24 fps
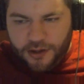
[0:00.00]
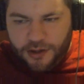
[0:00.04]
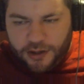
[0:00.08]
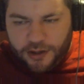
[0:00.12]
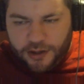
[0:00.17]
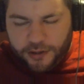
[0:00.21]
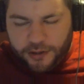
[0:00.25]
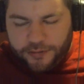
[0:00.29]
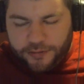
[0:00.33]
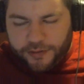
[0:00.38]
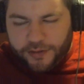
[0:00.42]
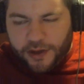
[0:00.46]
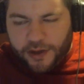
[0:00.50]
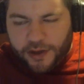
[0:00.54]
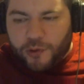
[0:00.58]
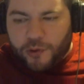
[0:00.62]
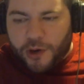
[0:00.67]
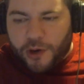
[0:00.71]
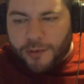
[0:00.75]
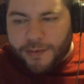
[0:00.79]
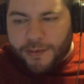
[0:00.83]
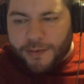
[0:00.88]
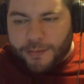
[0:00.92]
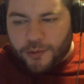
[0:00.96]
because they got
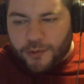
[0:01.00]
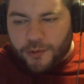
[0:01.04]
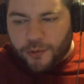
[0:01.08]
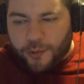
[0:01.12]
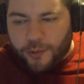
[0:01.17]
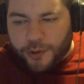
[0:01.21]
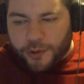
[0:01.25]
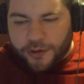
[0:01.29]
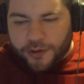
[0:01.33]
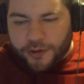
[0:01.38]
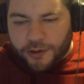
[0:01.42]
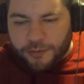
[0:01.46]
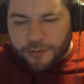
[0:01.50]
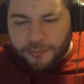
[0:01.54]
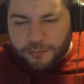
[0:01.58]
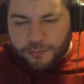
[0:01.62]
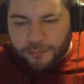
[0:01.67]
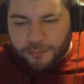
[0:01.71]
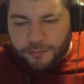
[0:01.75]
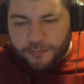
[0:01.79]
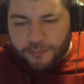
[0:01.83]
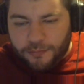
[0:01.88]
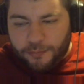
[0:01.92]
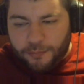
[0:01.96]
great people who work there.
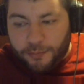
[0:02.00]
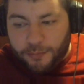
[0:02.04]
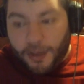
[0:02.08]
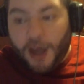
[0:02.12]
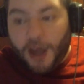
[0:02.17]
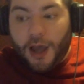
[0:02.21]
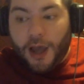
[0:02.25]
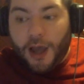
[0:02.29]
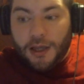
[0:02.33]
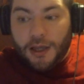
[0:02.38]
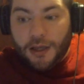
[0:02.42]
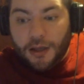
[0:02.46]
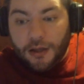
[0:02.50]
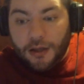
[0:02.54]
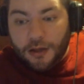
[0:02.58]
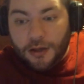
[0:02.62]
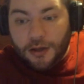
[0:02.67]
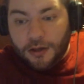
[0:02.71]
Bye.